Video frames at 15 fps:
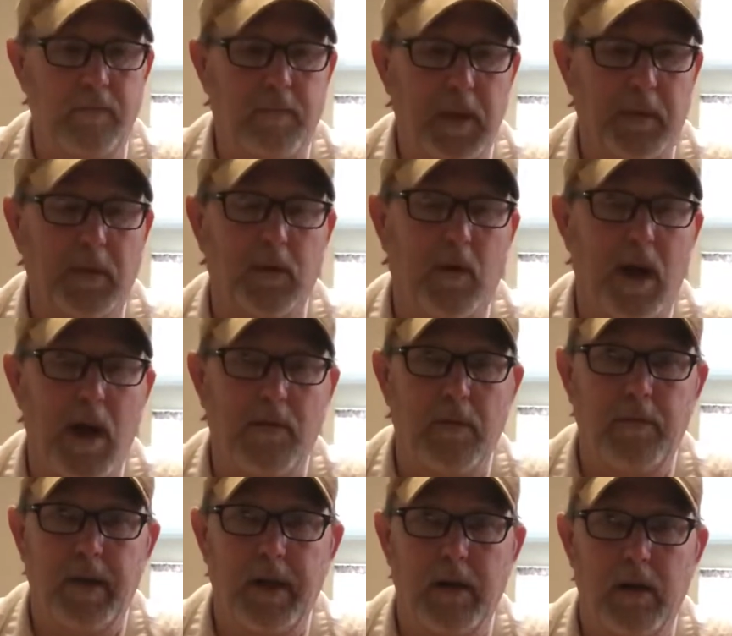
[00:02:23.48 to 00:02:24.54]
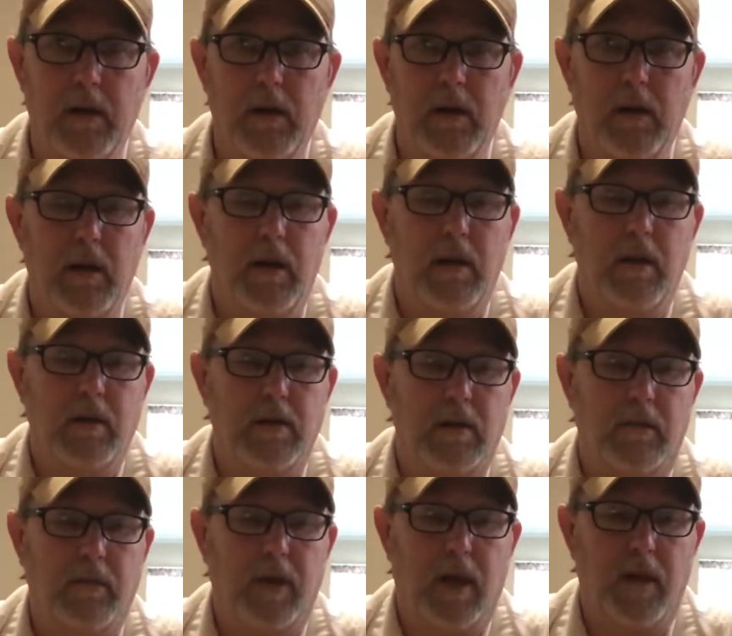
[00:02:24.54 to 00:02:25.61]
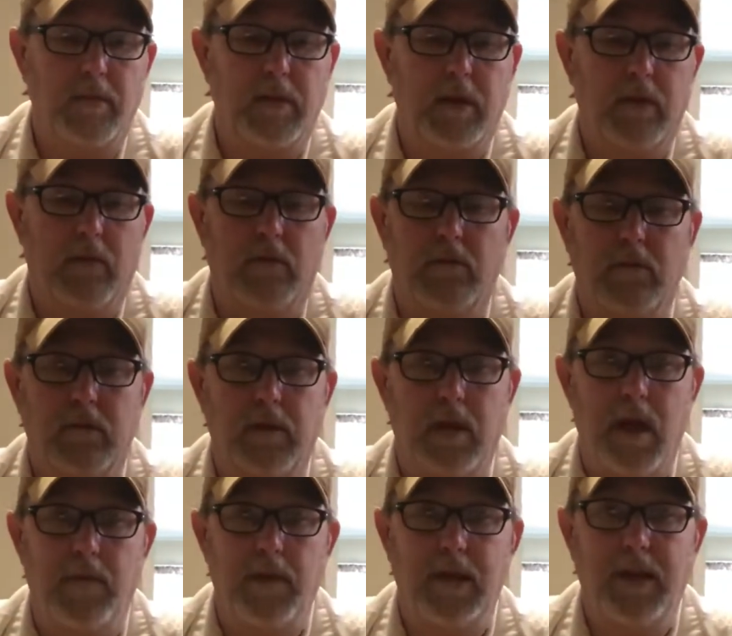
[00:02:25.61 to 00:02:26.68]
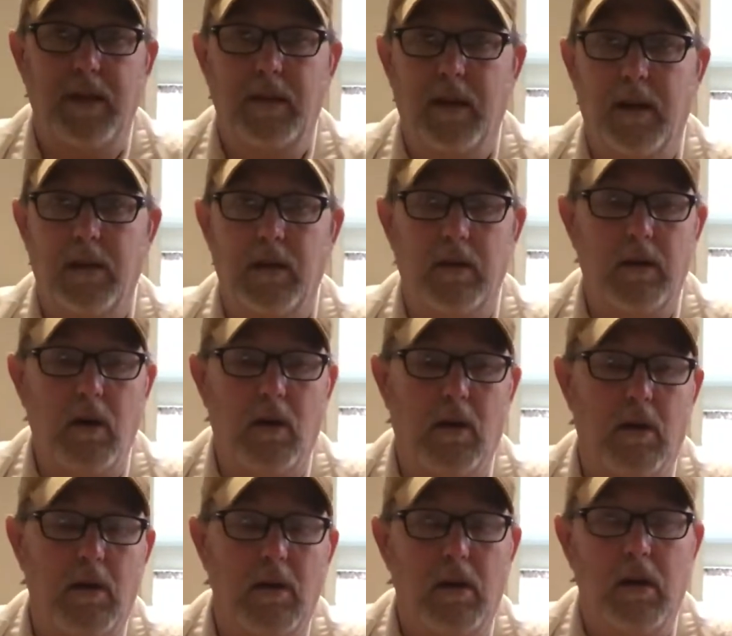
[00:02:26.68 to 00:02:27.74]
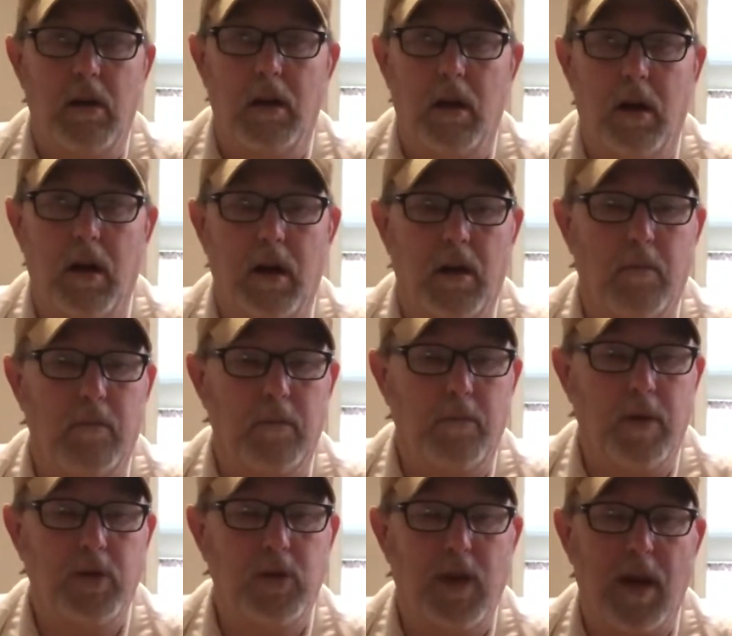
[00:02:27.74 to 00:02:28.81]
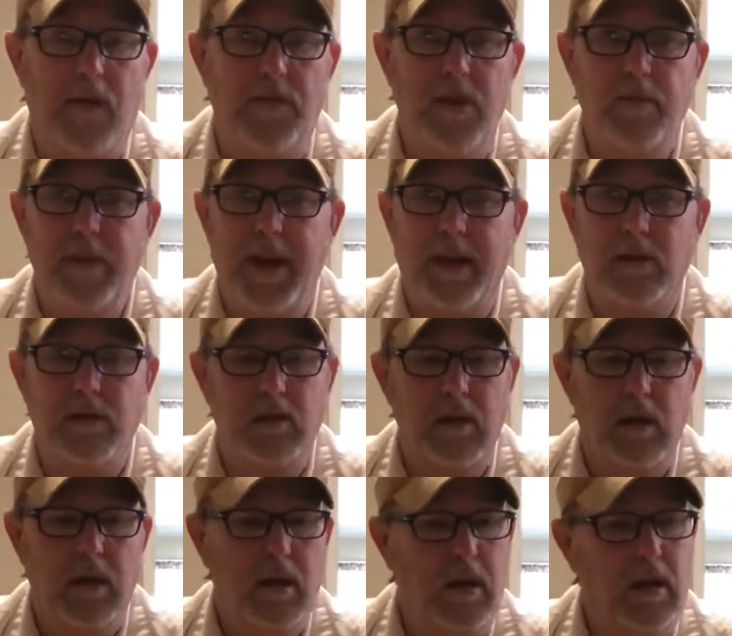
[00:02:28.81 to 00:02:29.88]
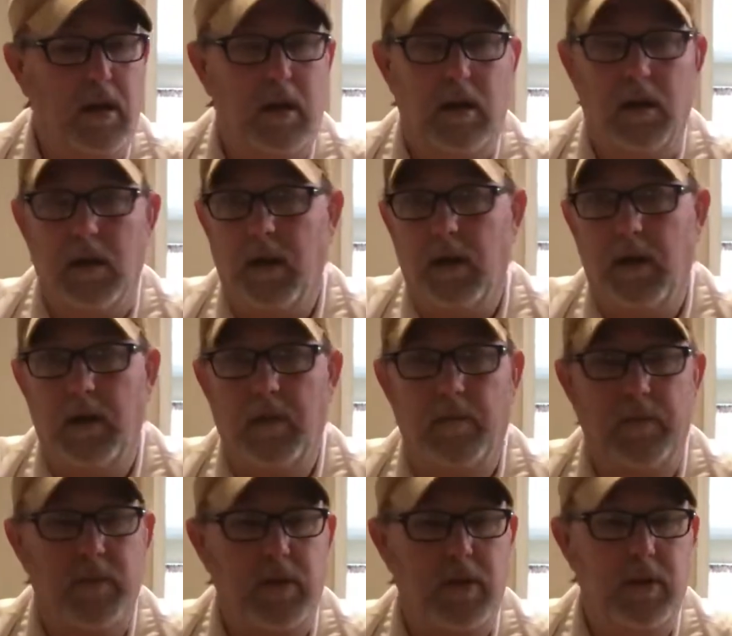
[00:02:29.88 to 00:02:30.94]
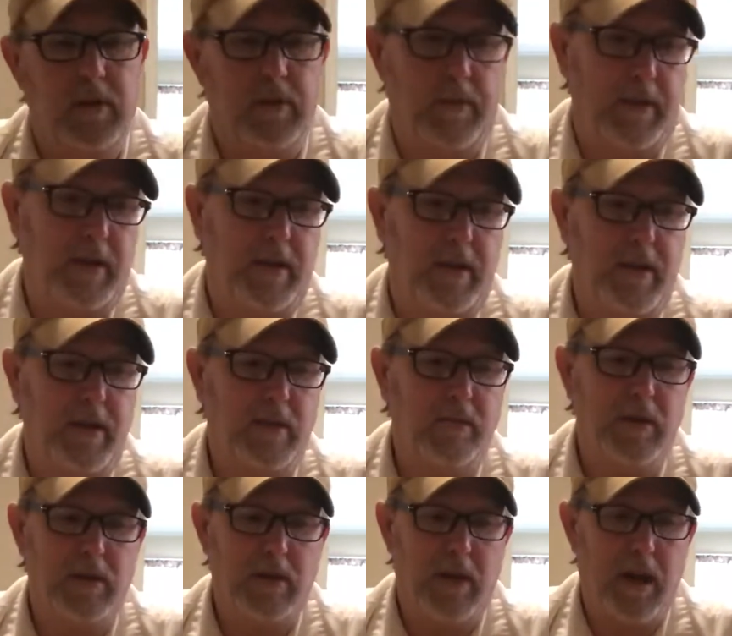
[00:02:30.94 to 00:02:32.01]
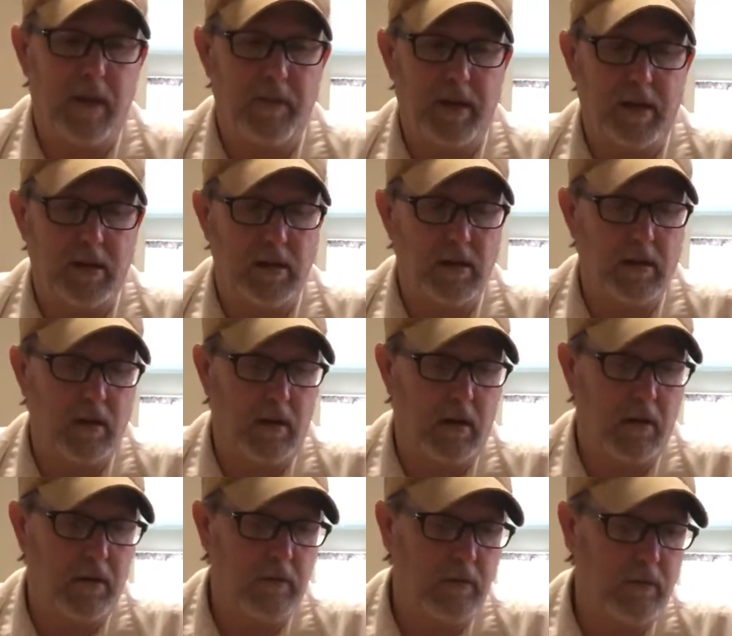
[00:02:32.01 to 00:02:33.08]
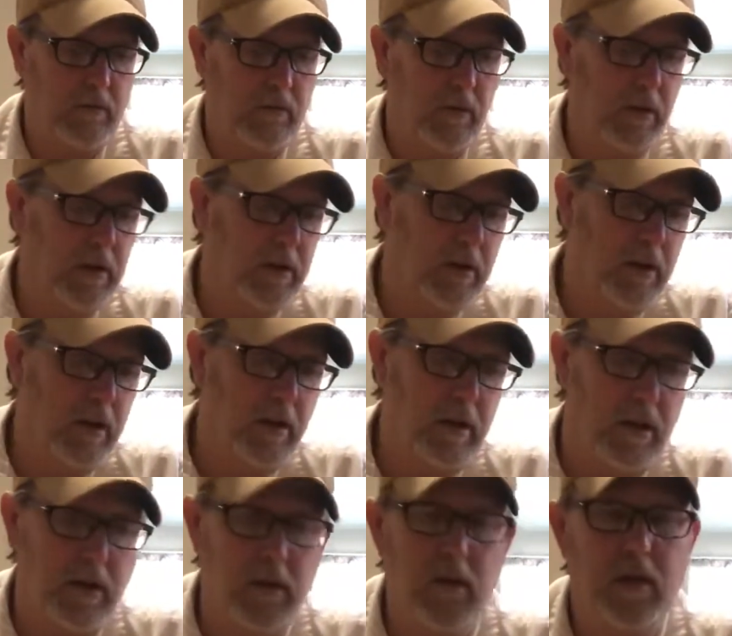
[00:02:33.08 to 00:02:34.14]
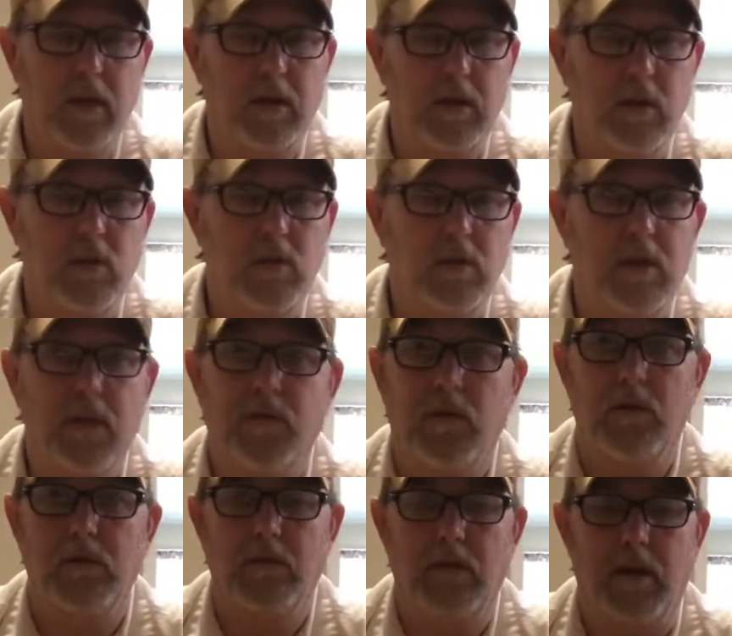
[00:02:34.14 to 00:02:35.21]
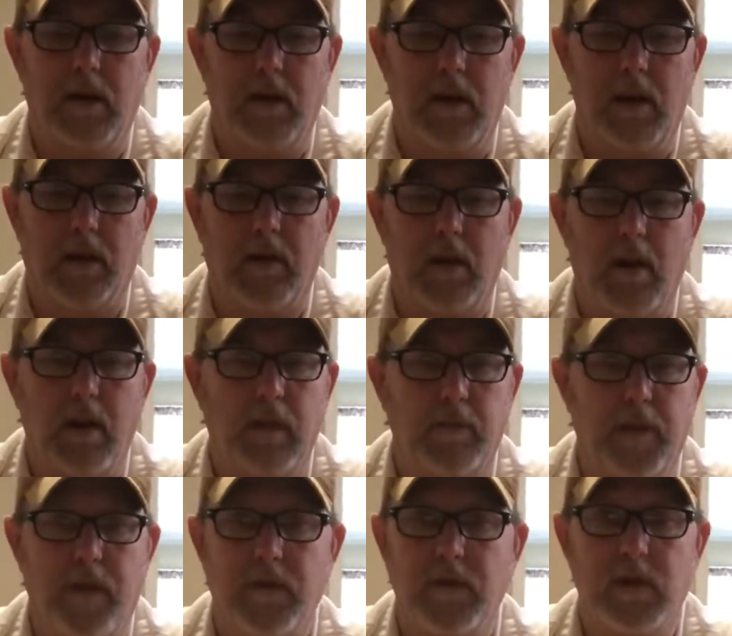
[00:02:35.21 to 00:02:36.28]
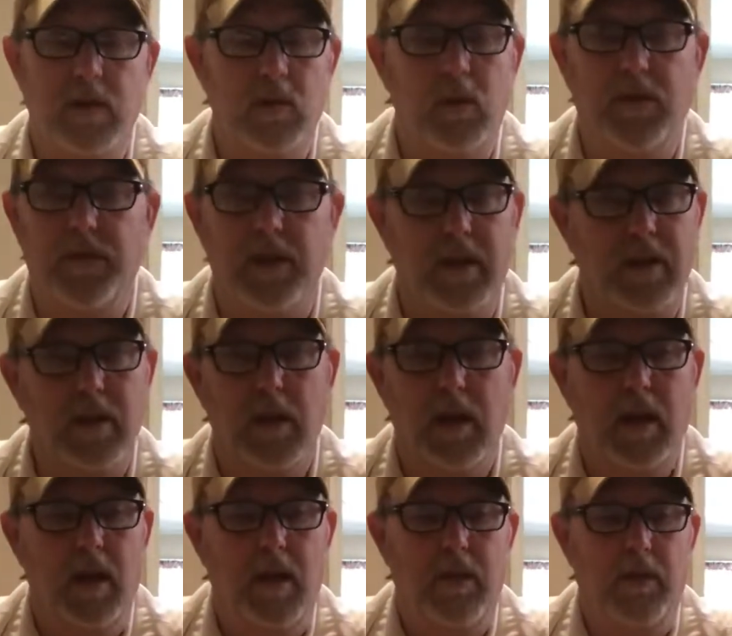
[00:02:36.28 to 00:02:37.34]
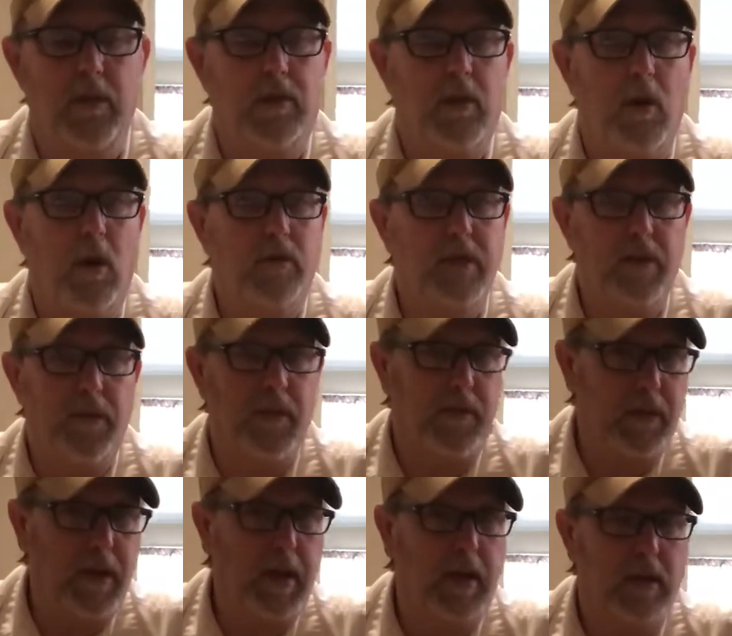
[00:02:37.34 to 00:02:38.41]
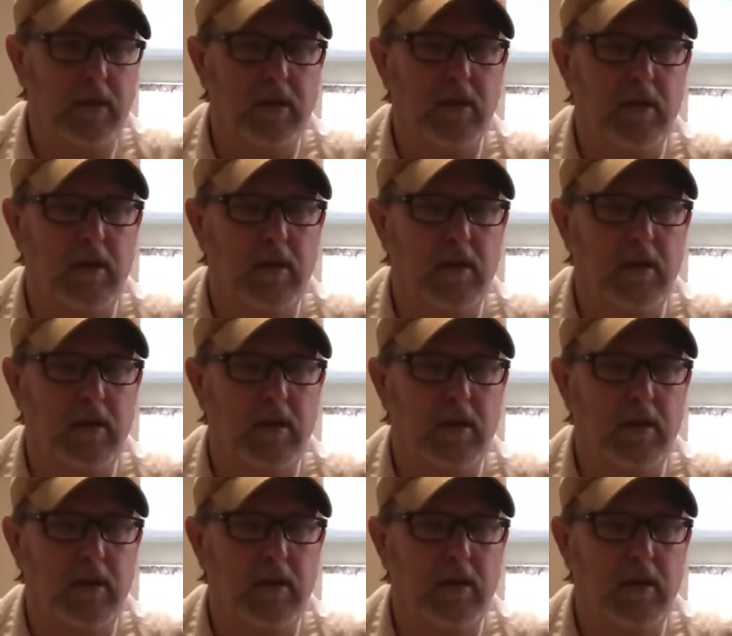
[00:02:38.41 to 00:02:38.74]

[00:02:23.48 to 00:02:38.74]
people don't have a beer. Sometimes they don't have any liquor at all. Um, but you have the mix. Um, you, I mean, these Michelada mixes are really good, and you can use different alcoholic beverages with these. They're called different things.